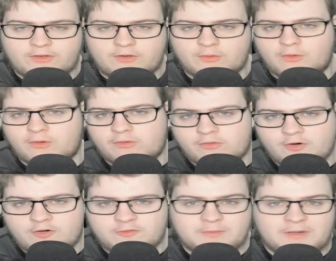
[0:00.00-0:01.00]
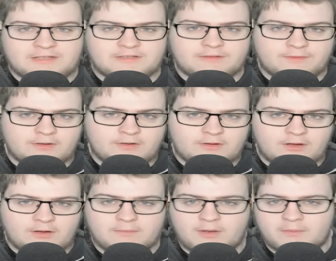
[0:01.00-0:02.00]
you want growth, passive
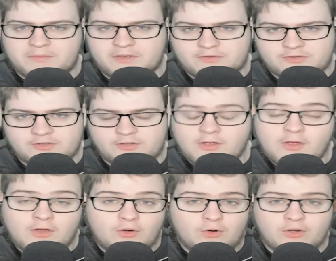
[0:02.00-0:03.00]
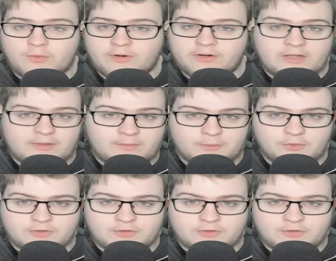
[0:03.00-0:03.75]
income, a mixture, or you want to keep it more